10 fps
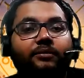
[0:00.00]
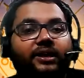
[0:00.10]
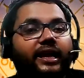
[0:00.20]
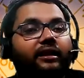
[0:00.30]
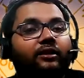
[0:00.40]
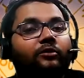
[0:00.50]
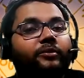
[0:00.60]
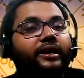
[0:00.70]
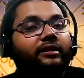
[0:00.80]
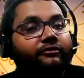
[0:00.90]
but that will not
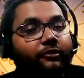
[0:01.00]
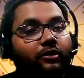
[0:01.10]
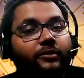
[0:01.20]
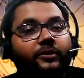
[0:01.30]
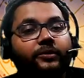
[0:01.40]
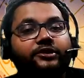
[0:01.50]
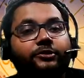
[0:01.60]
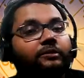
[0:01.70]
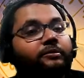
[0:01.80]
be in the form in which you